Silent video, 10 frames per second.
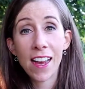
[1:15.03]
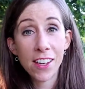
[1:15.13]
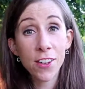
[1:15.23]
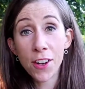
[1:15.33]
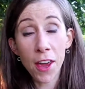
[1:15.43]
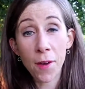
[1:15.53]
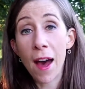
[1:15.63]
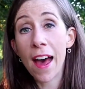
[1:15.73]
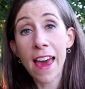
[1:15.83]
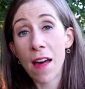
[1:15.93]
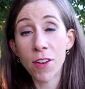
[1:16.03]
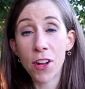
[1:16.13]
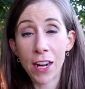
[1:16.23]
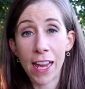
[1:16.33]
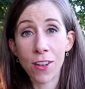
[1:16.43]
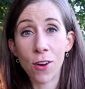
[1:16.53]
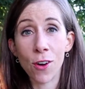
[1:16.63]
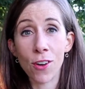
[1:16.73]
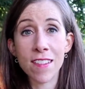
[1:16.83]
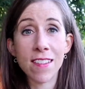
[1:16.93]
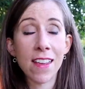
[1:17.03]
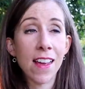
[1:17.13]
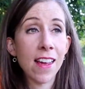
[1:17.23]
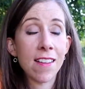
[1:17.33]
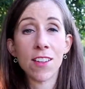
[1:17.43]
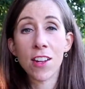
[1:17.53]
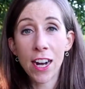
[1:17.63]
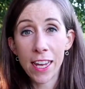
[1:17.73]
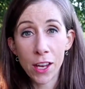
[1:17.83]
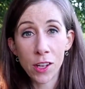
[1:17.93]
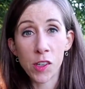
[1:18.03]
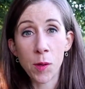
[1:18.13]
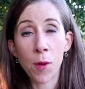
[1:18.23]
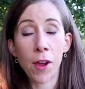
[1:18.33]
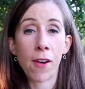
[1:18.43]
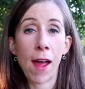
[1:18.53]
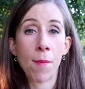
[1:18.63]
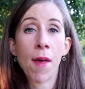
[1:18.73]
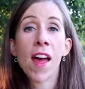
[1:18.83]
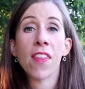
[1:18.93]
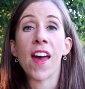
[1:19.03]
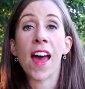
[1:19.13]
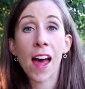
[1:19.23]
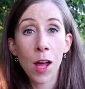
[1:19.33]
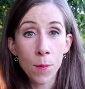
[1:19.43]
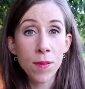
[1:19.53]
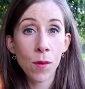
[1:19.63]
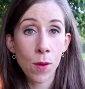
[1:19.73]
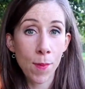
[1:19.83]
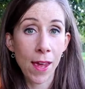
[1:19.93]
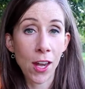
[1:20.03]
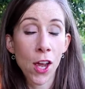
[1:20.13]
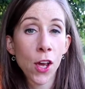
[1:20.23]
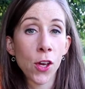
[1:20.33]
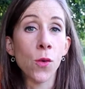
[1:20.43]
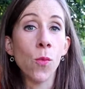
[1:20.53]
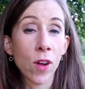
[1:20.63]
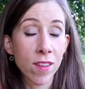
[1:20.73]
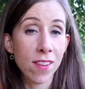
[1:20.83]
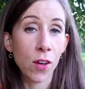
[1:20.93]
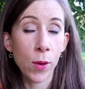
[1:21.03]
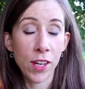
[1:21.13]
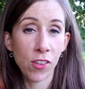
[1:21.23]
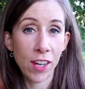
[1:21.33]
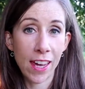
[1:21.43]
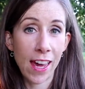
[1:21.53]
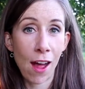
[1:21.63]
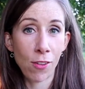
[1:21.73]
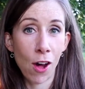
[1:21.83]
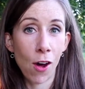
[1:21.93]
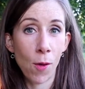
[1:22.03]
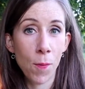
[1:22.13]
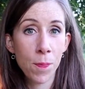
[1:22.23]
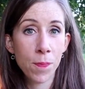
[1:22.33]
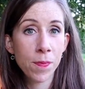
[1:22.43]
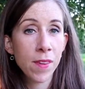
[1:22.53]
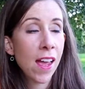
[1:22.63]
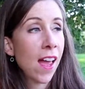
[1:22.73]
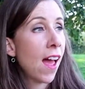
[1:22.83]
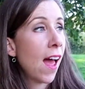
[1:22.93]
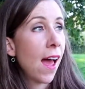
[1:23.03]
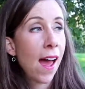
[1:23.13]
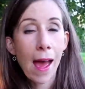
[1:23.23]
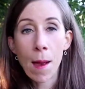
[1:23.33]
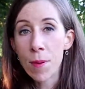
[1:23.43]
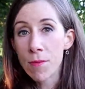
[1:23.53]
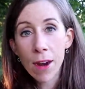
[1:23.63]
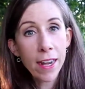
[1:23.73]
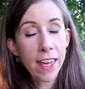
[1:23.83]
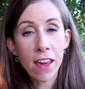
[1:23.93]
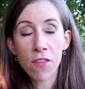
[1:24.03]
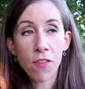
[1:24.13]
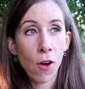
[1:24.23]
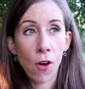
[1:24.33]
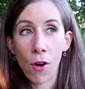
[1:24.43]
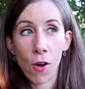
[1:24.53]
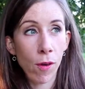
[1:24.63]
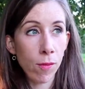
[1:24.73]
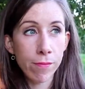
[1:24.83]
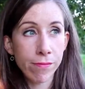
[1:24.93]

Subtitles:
You know, I have an online course. It's an online coaching program that helps women who want to quit drinking alcohol. I've been running it for